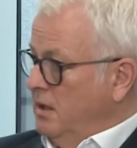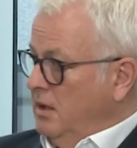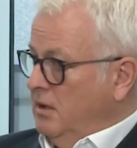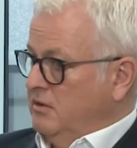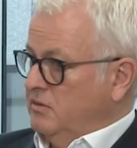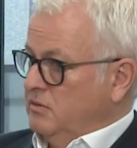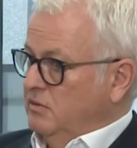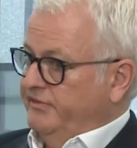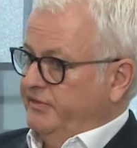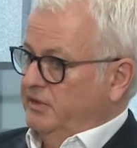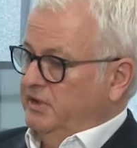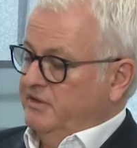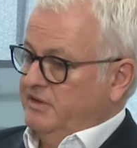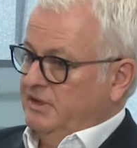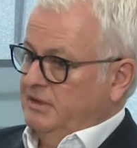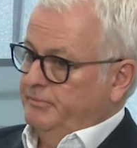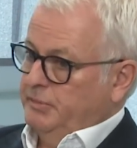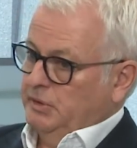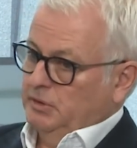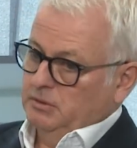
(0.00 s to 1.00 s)
So for
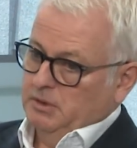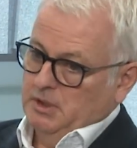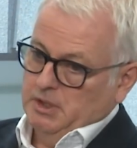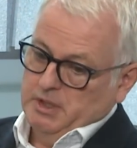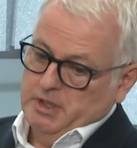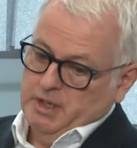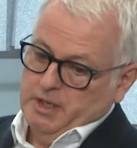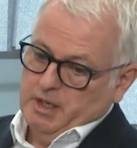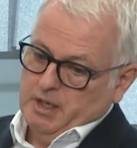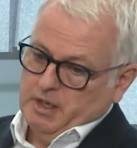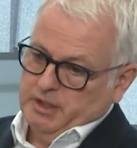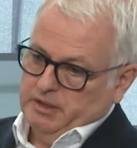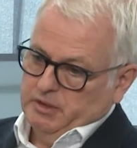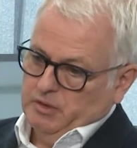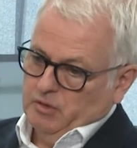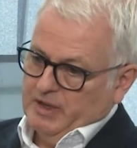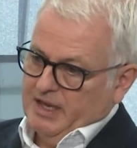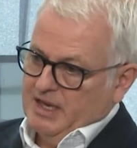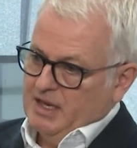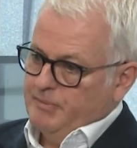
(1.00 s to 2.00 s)
example,
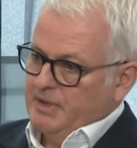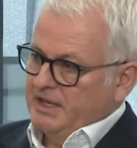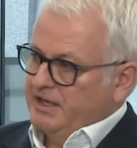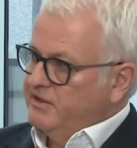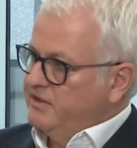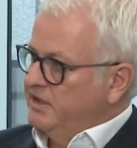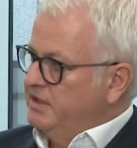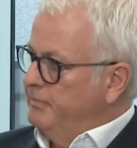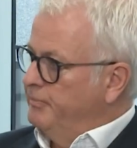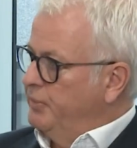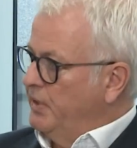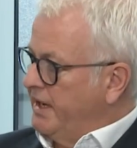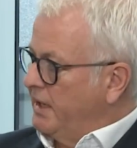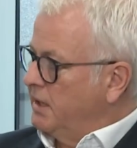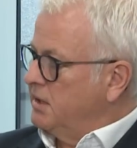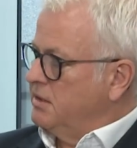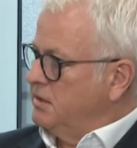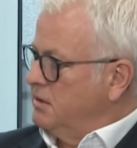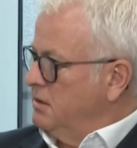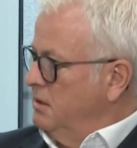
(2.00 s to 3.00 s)
ABC
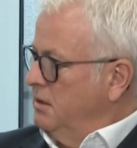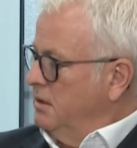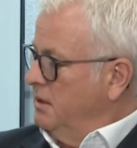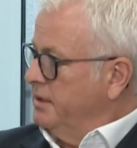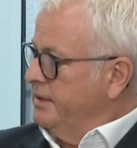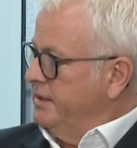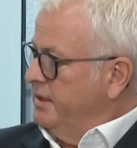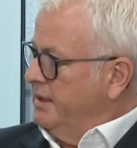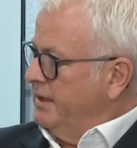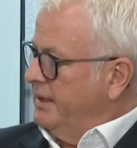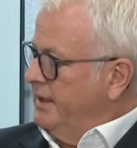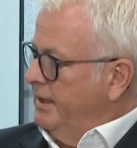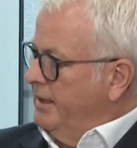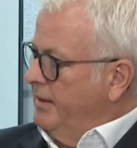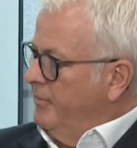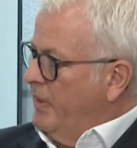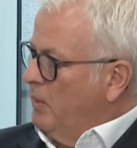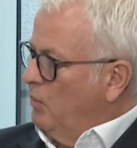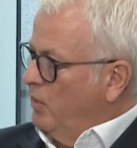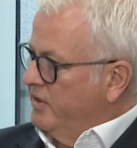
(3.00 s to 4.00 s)
Bricks
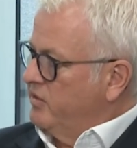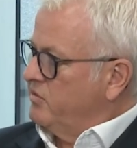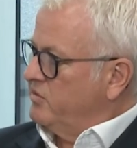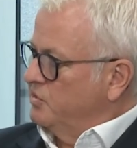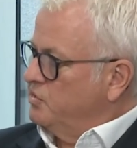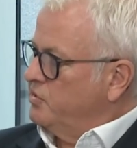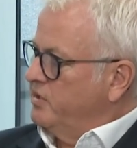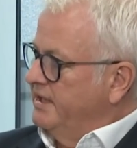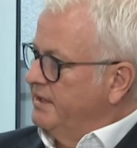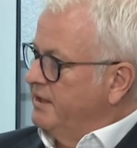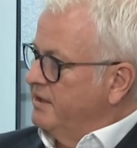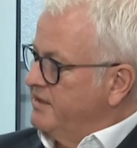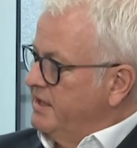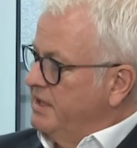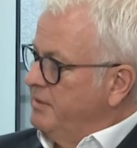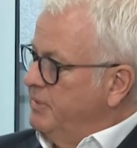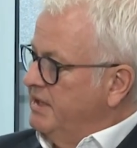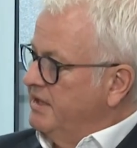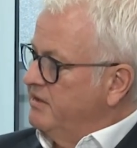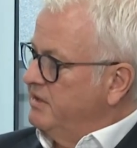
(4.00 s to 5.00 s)
wants to trade as
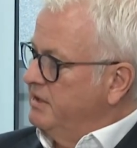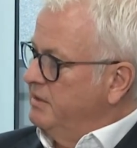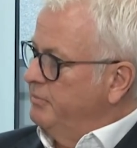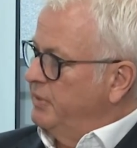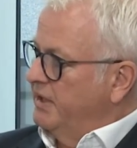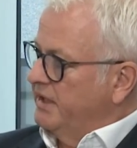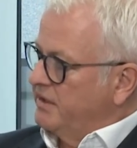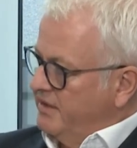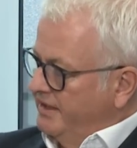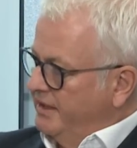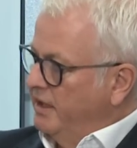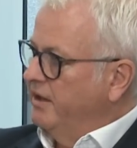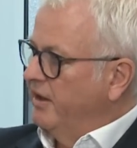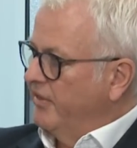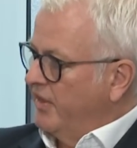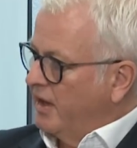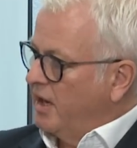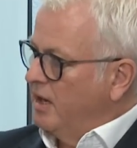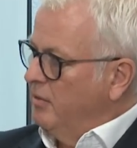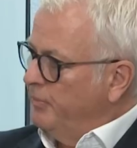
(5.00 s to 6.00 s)
ABC Bricks in
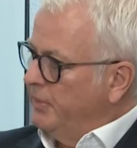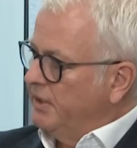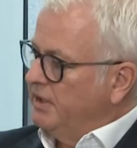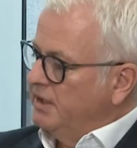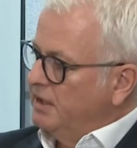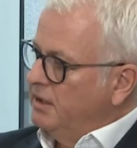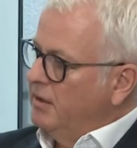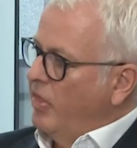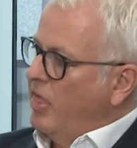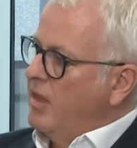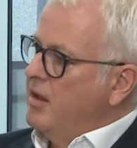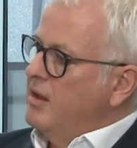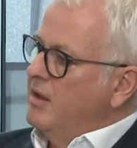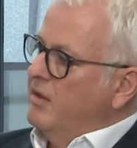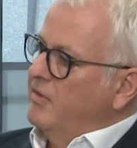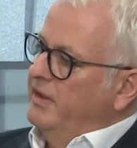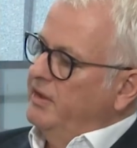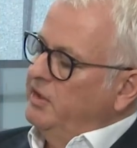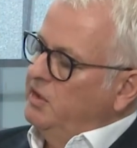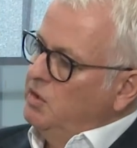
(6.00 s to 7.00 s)
another company,
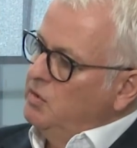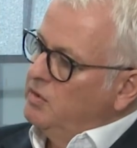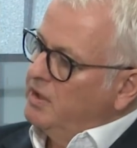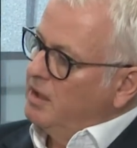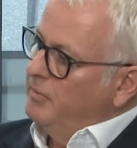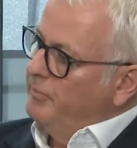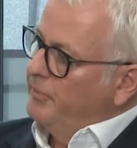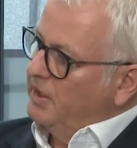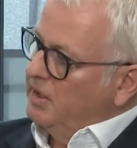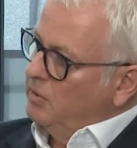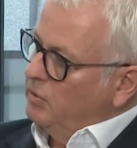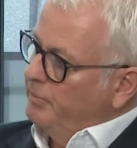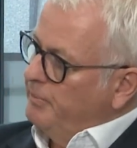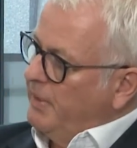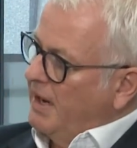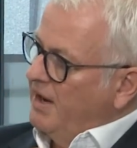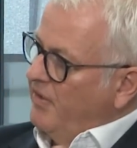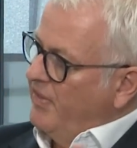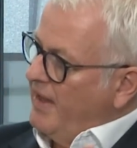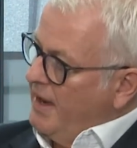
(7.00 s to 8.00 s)
the new company would
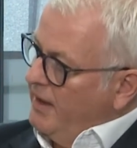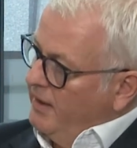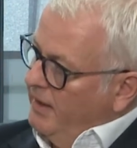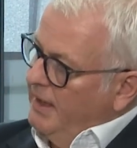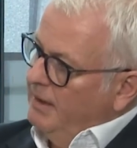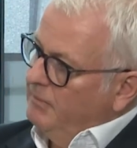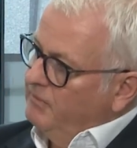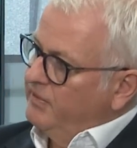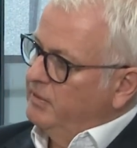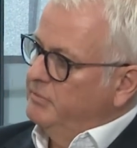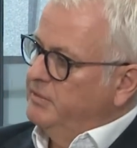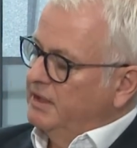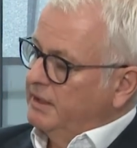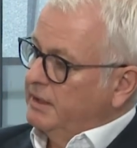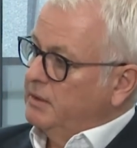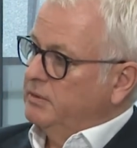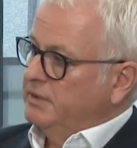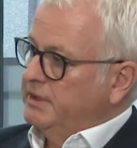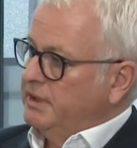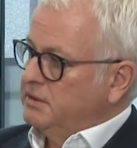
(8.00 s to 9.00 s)
buy that name from the
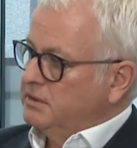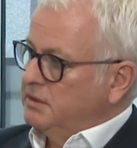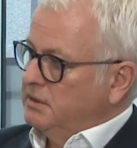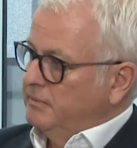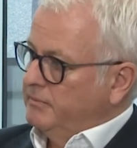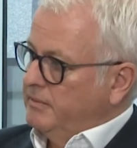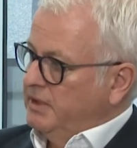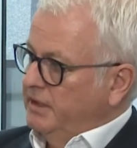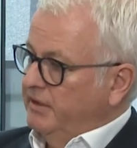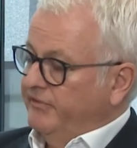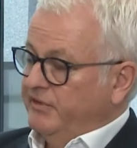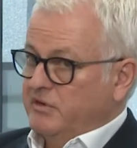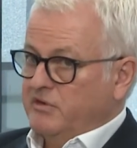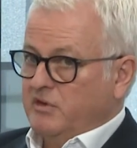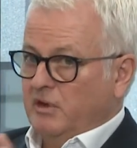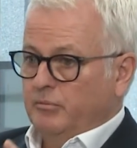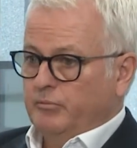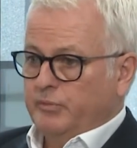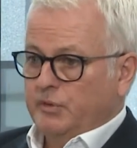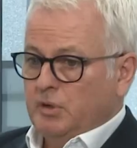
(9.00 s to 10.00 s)
liquidator. And if it's
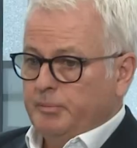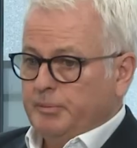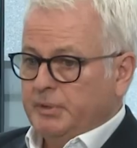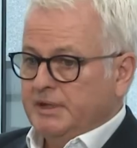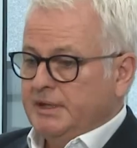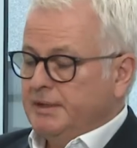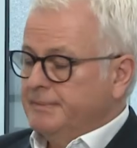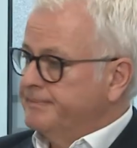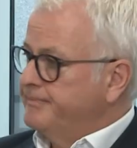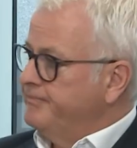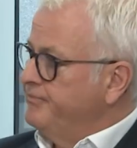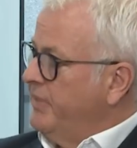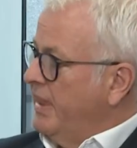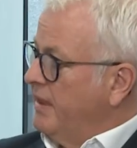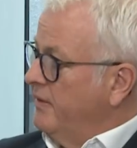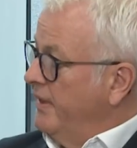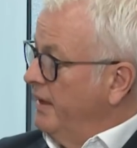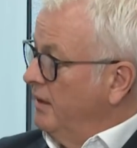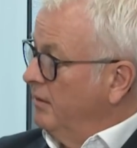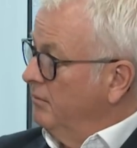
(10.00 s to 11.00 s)
done properly,
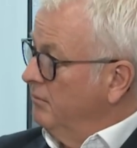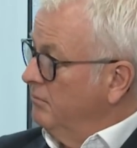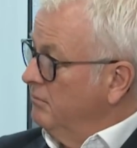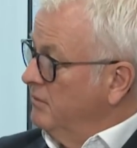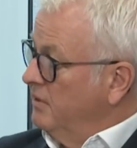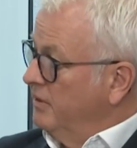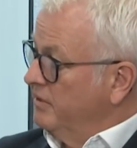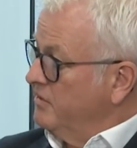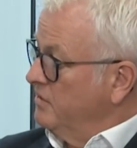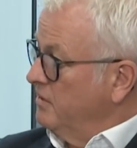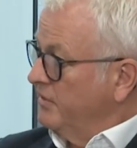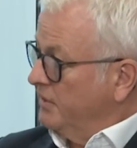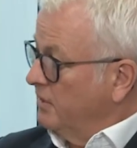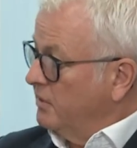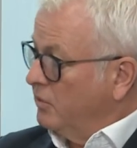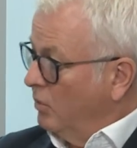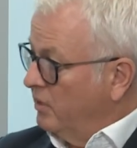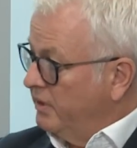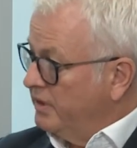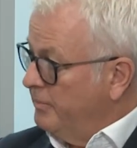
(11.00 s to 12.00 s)
then there's nothing
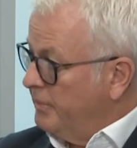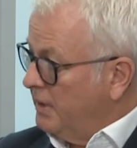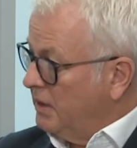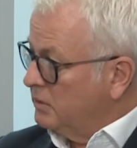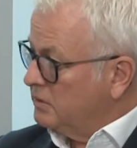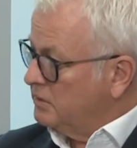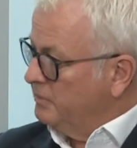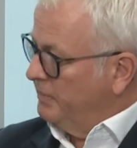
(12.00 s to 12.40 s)
to worry about.